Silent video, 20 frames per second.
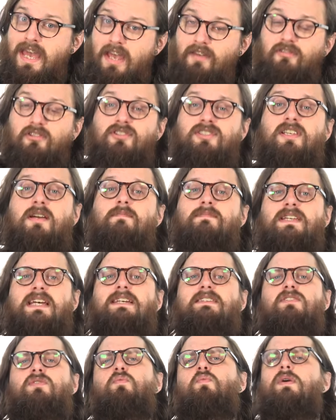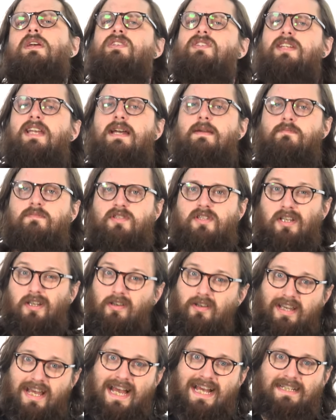If you're stumped as to which games to
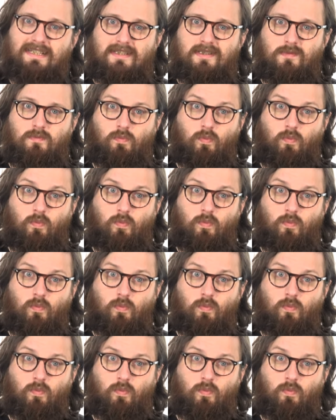look at,